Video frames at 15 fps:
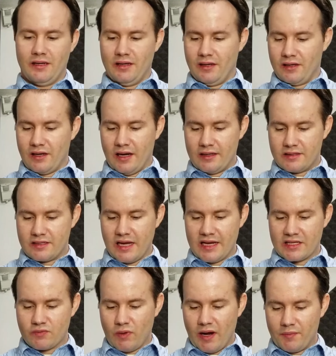
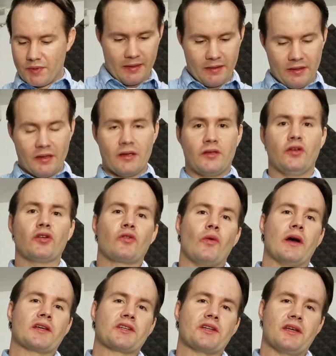sideswiped. Your
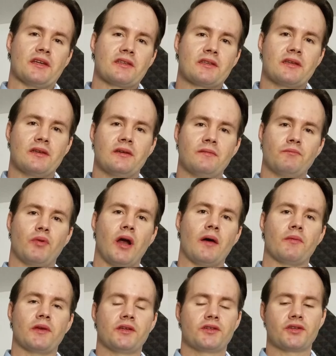question is
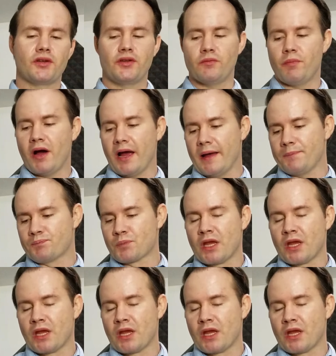probably, should you buy it?